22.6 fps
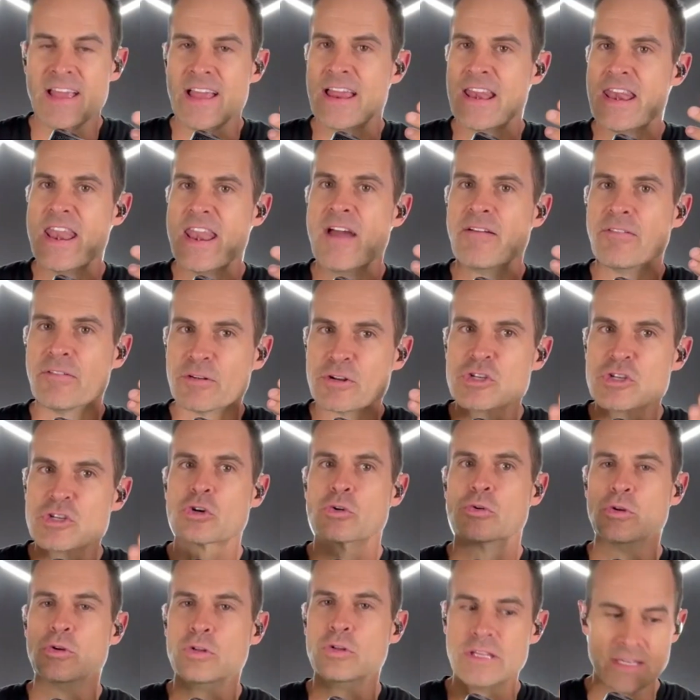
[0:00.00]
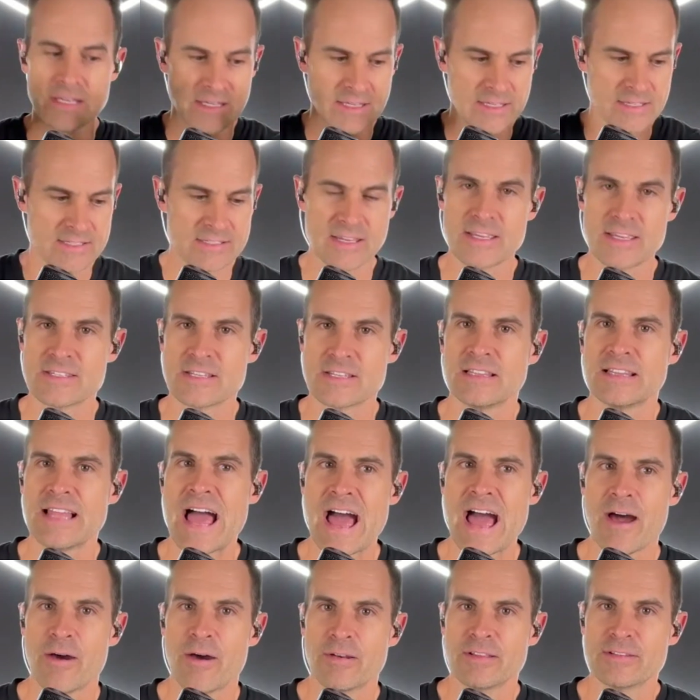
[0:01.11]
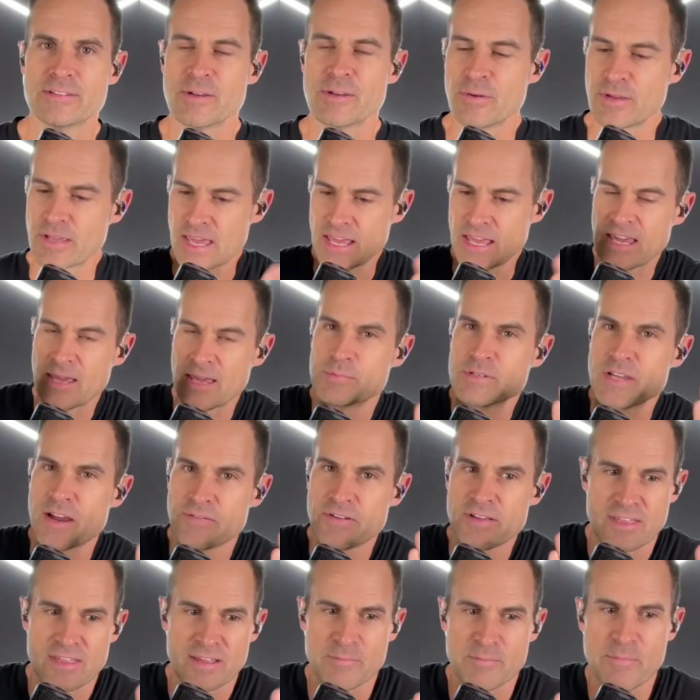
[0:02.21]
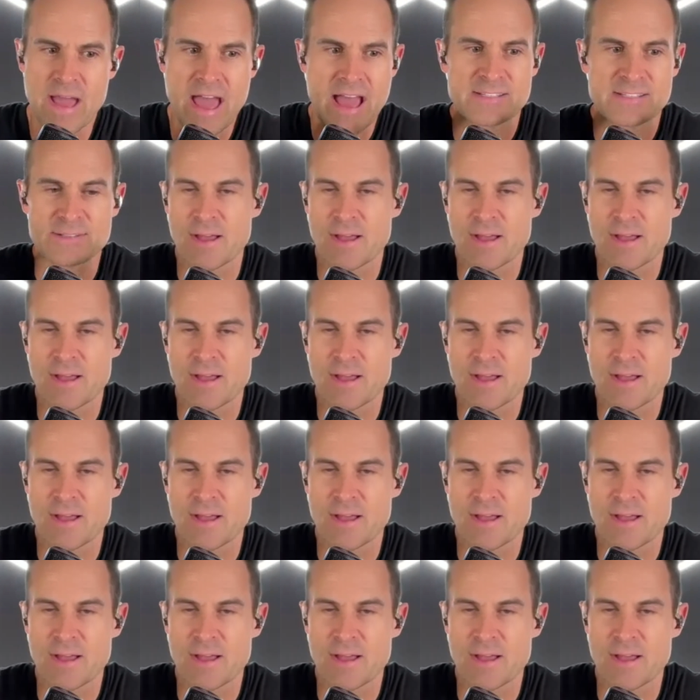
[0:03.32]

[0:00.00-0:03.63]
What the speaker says: never truly is allowed, and so it keeps everything back.